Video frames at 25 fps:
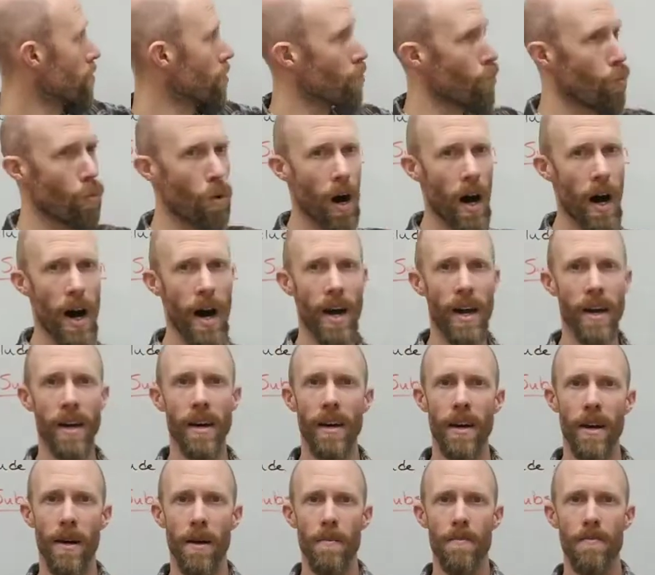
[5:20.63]
y,
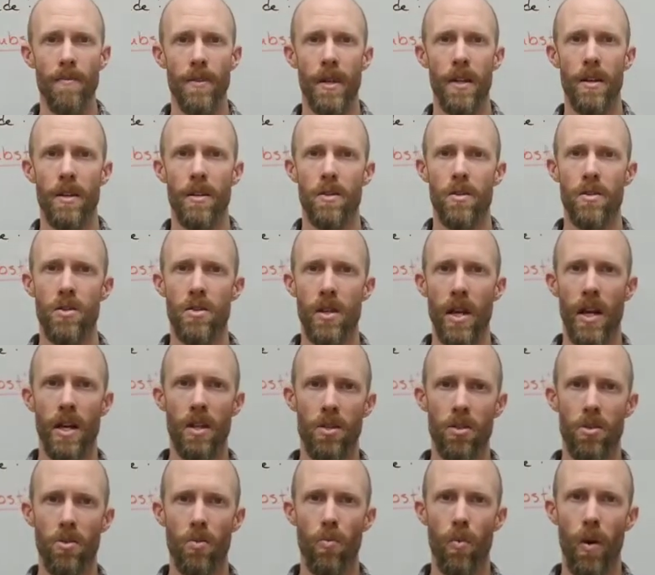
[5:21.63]

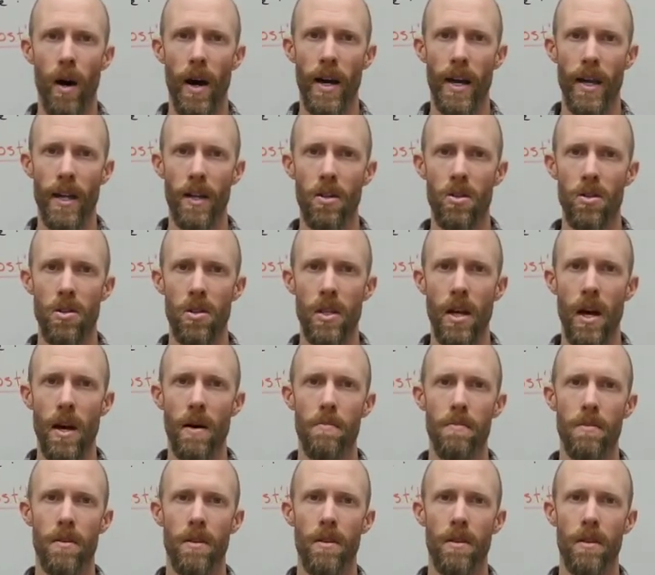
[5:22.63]
sketch the
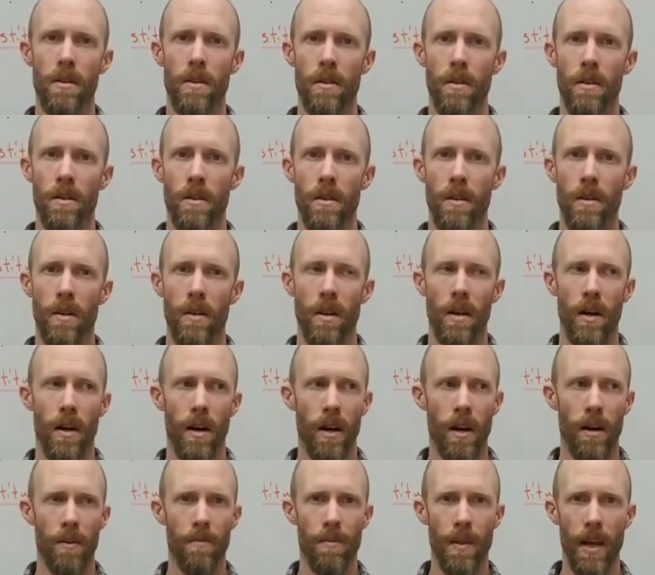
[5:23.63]
y-intercept,
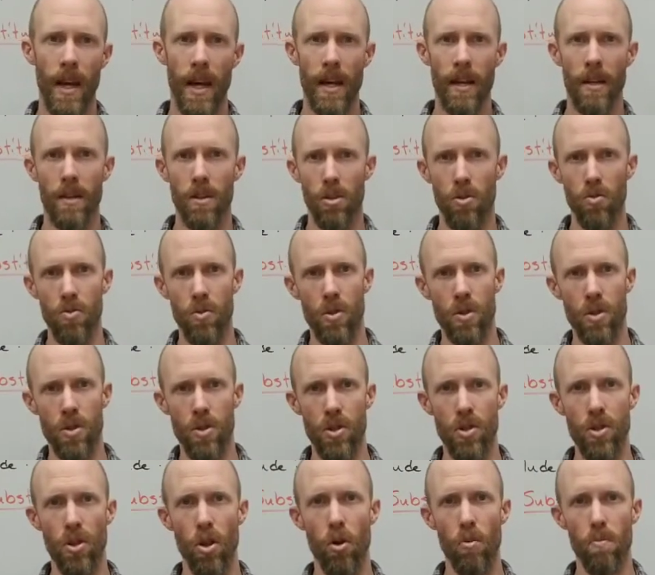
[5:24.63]
and use the
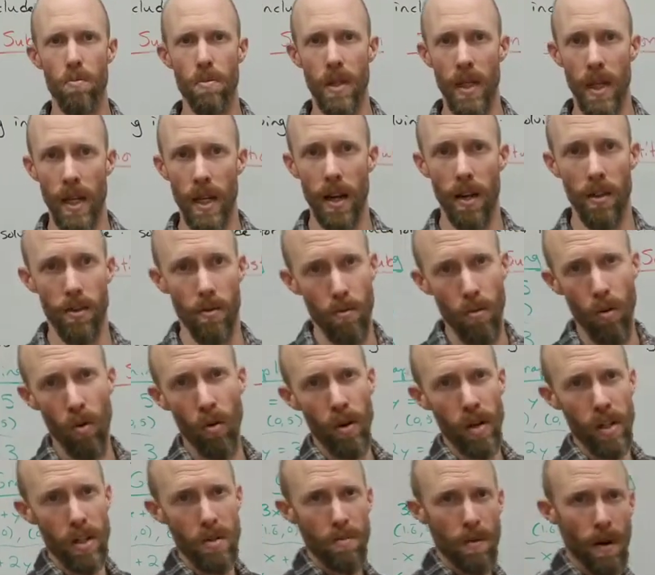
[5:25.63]
slope to get other
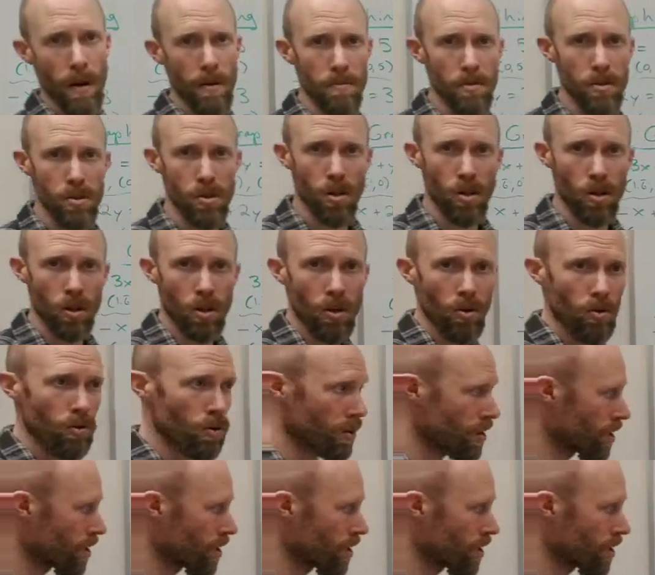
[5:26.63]
points. But I'm just going to go with